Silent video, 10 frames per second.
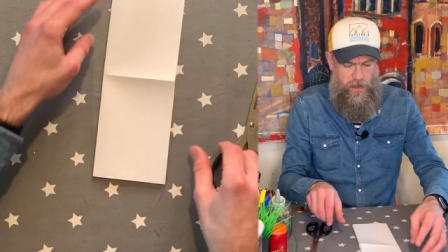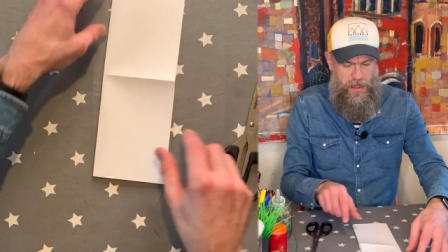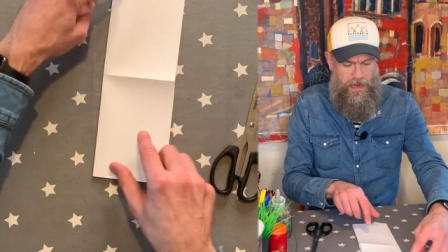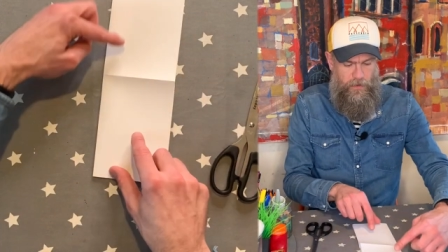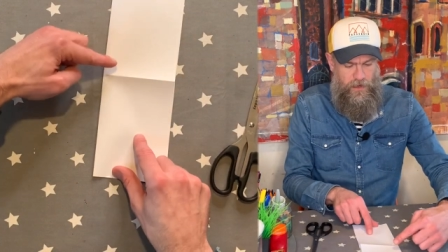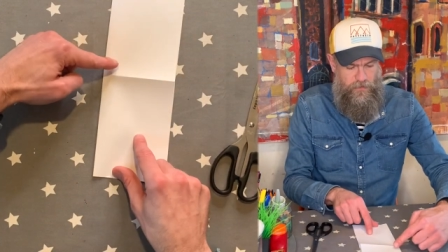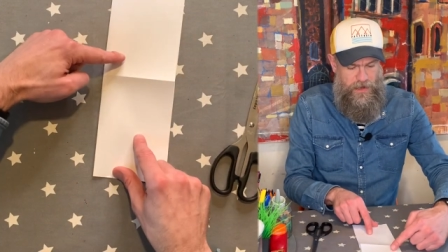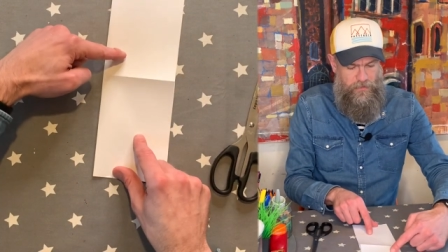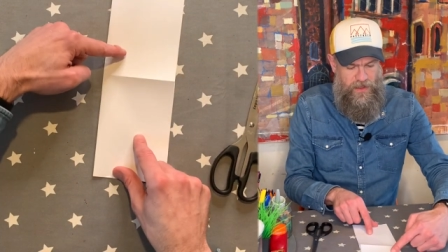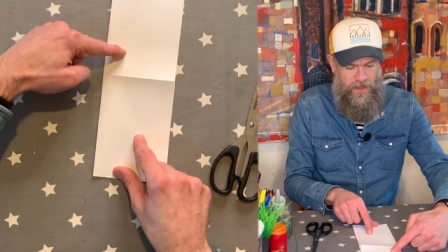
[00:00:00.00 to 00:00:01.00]
and I'm going to
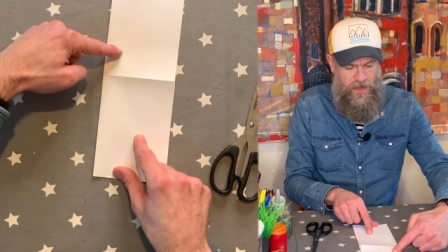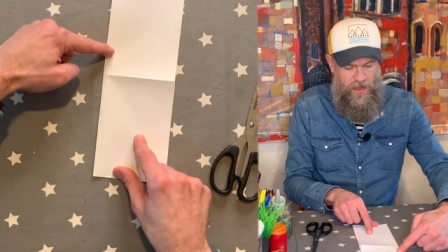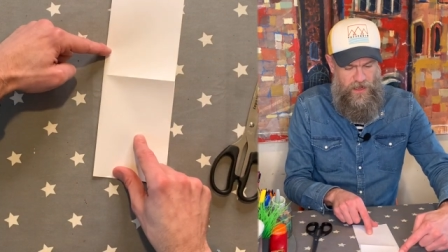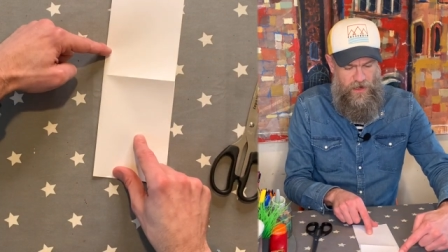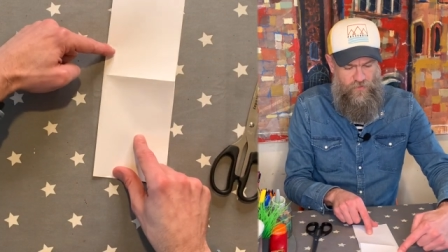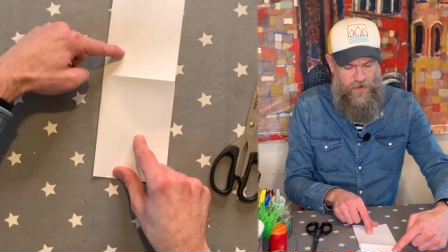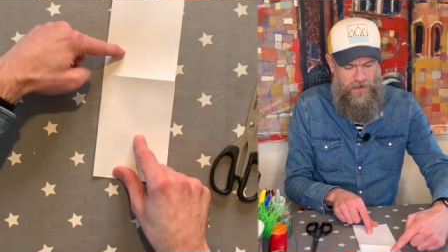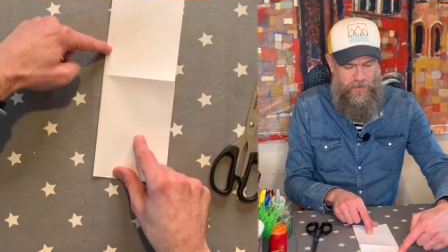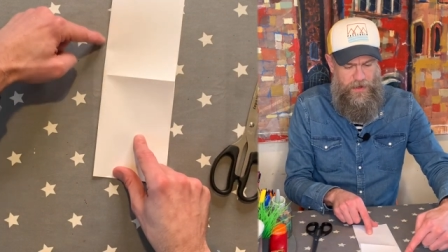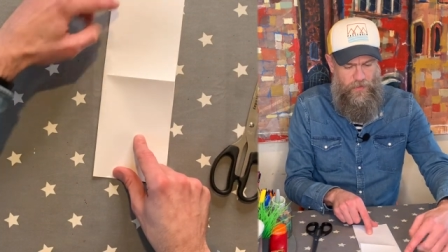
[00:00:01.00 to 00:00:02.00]
make my cut
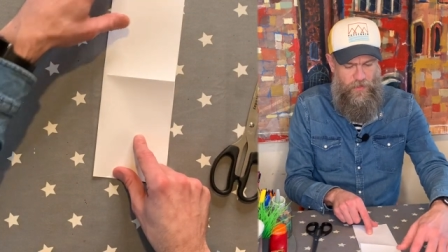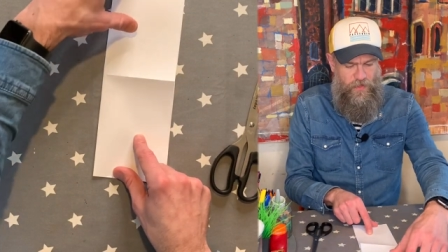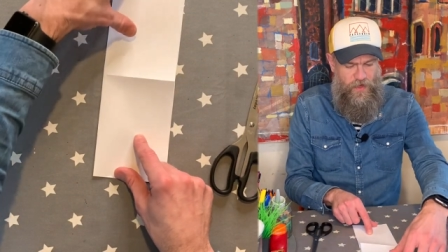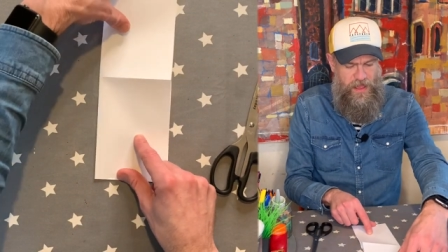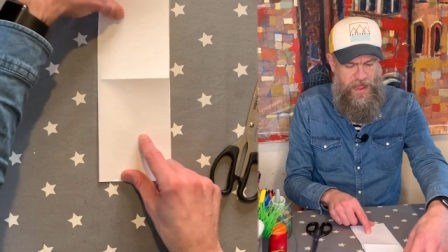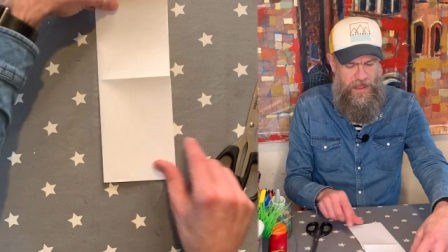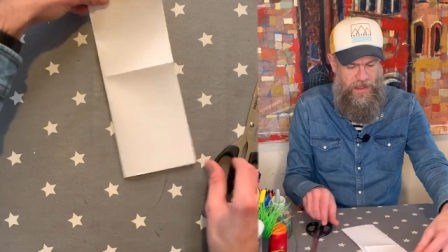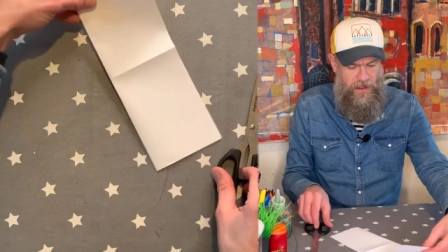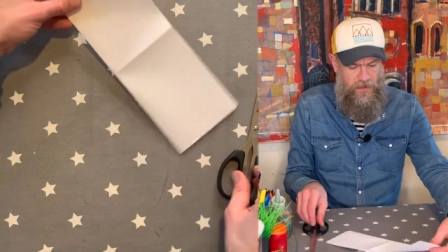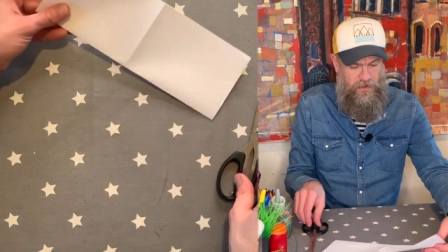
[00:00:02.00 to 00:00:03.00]
around about
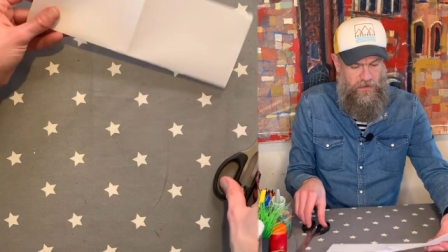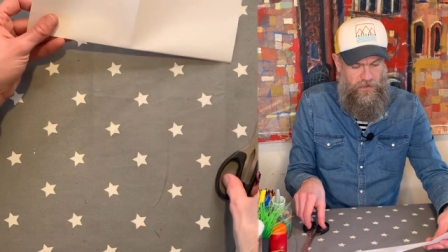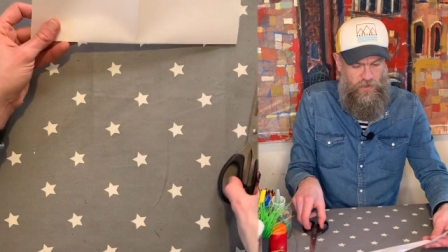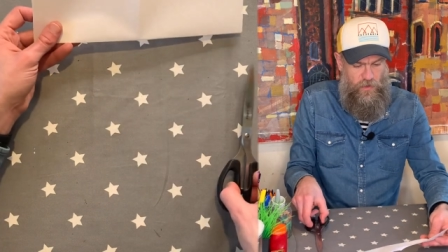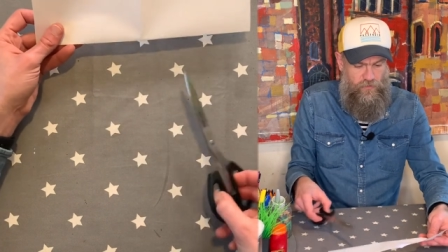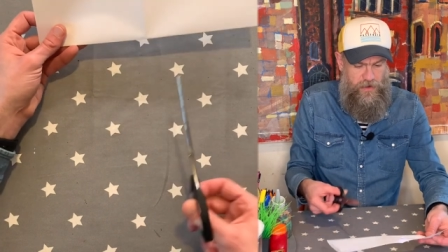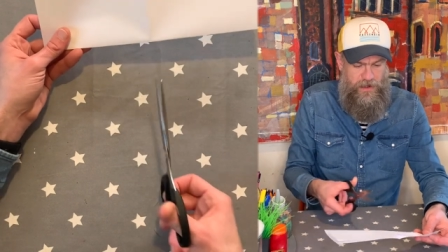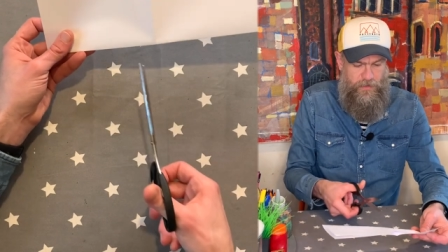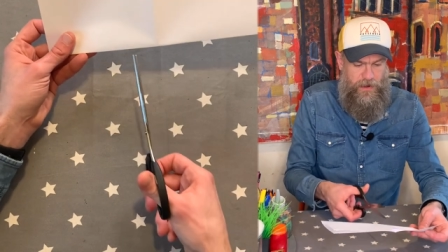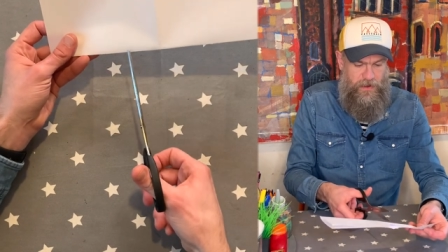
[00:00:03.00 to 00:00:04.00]
there. So around
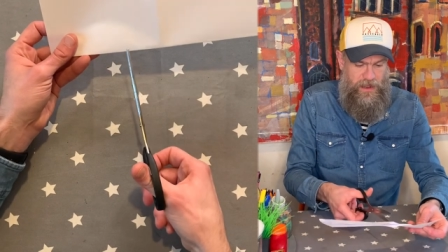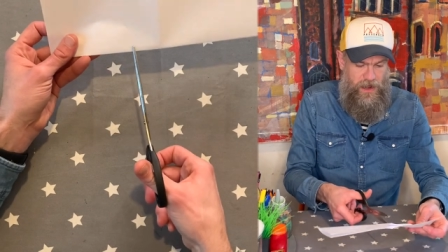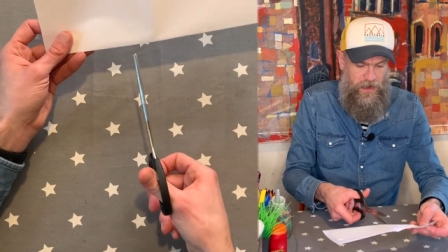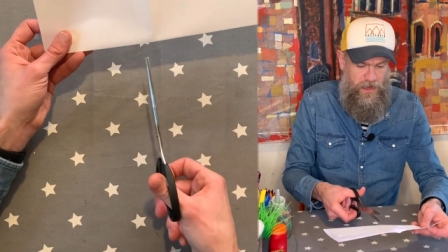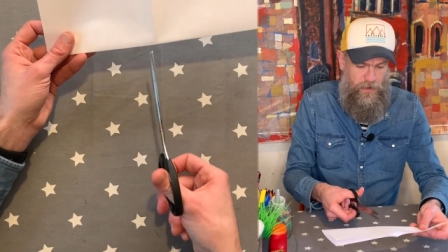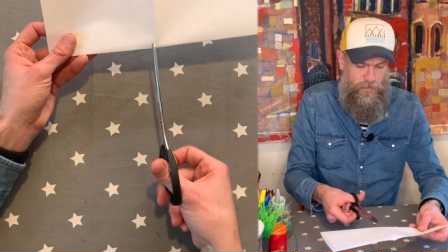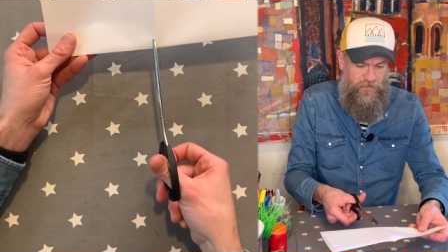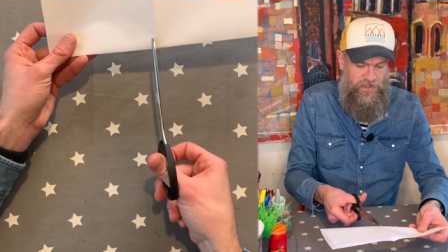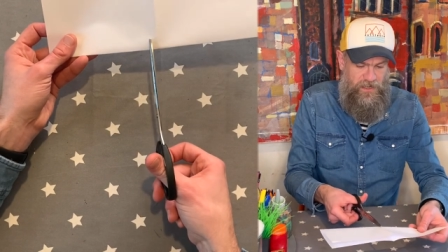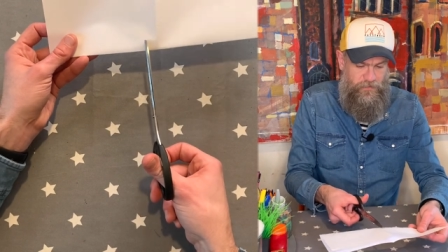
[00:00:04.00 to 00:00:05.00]
about here, a couple
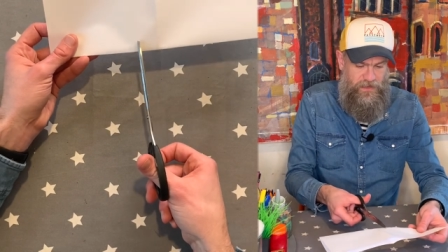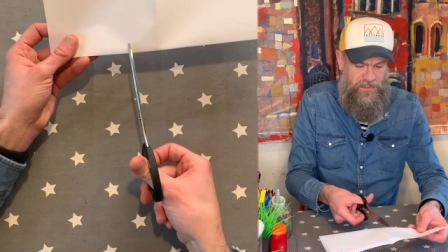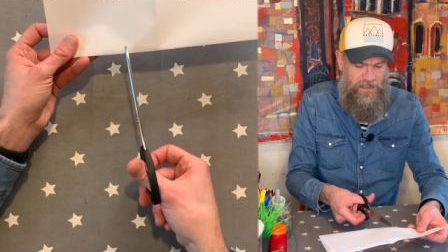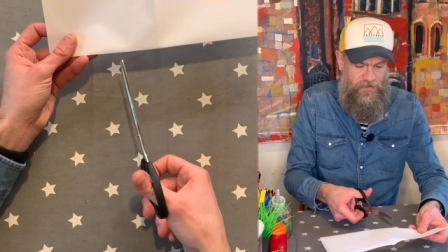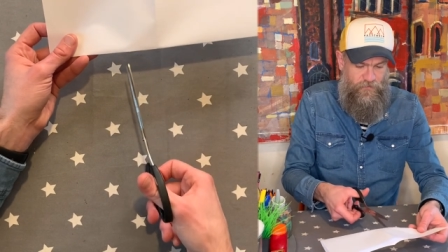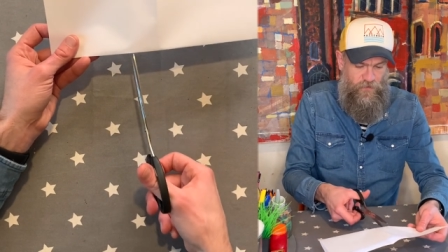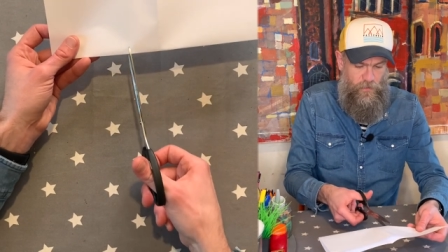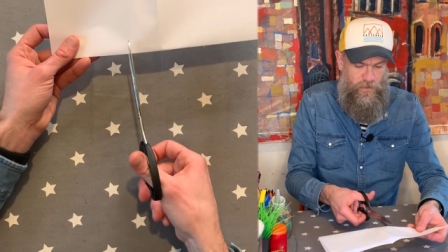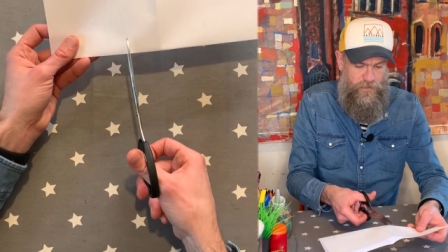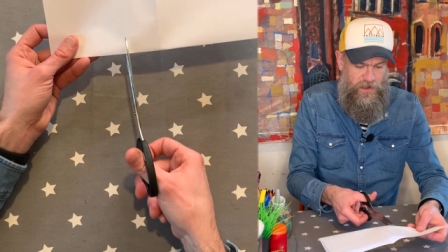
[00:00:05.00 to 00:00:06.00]
of centimetres in from
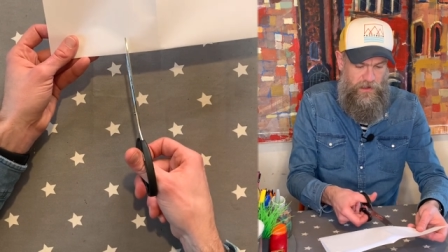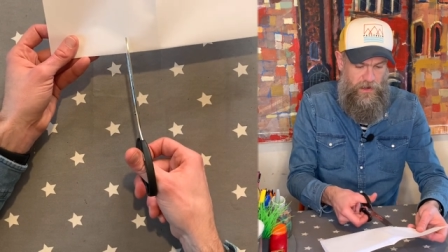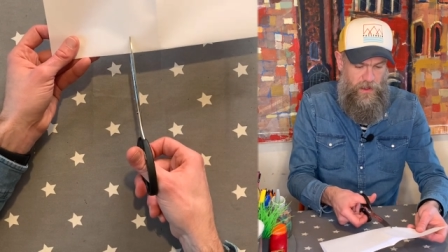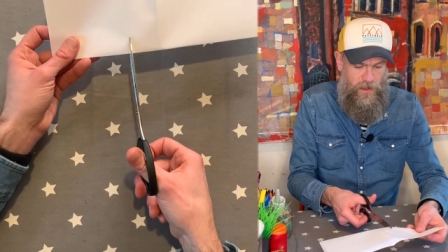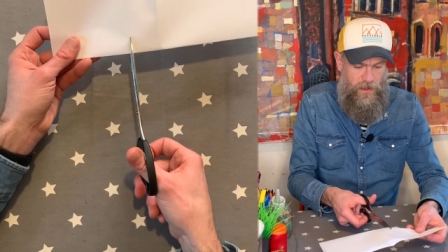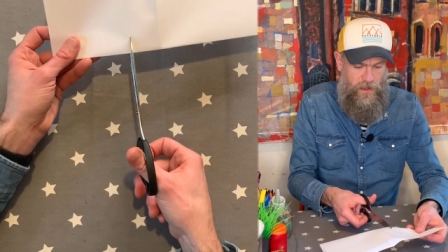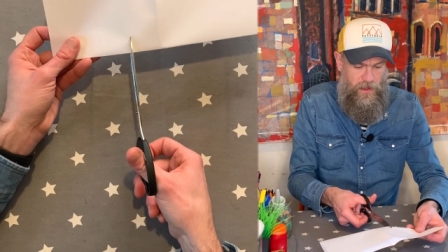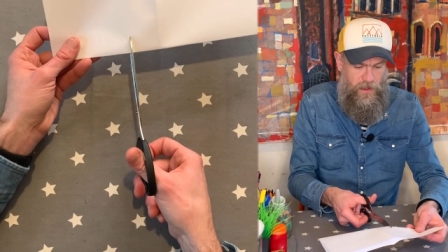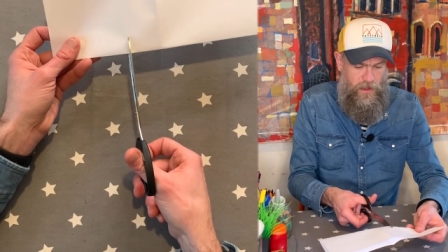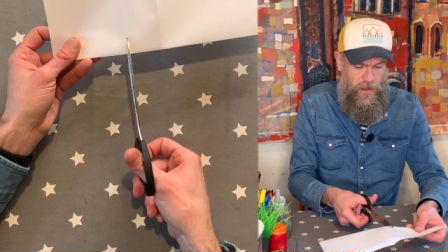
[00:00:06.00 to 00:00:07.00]
the middle
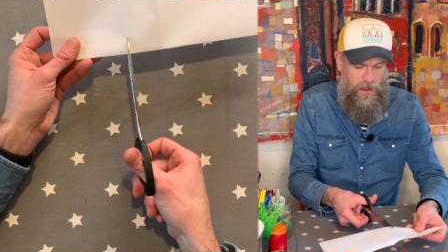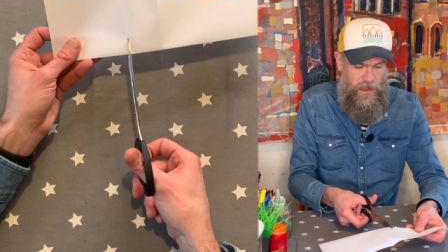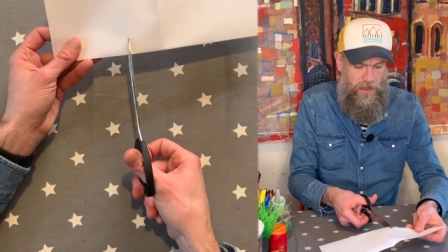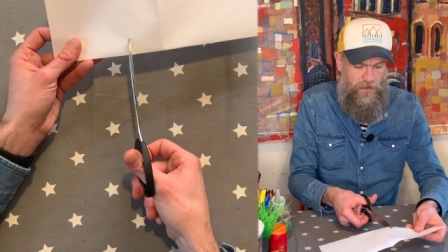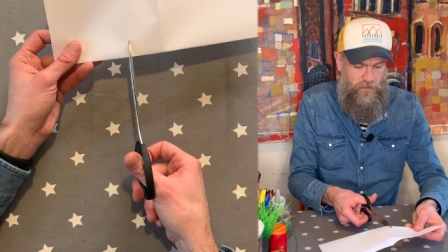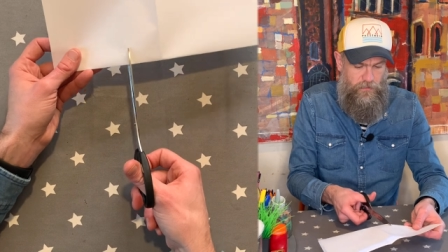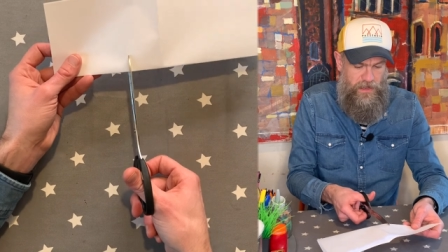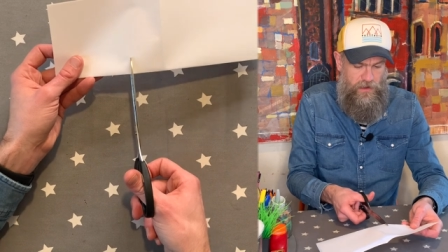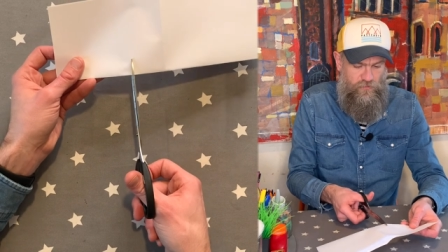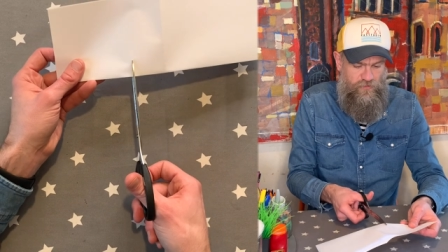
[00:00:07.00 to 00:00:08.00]
and
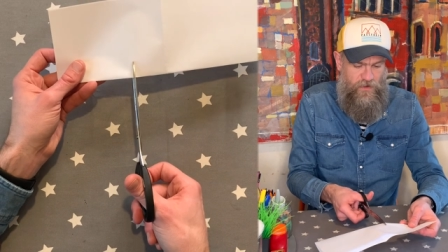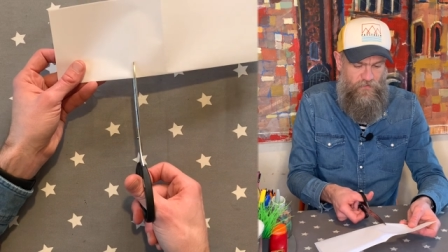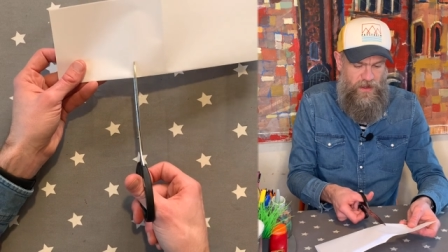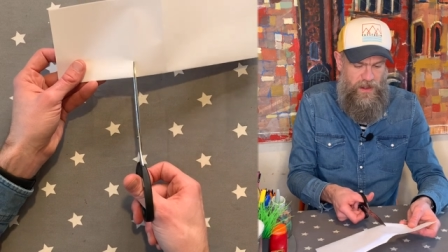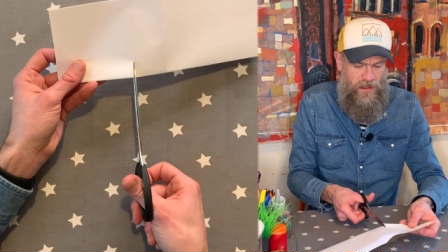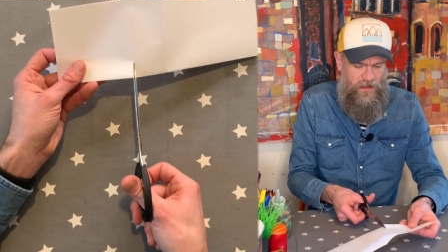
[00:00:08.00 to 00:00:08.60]
make it roughly,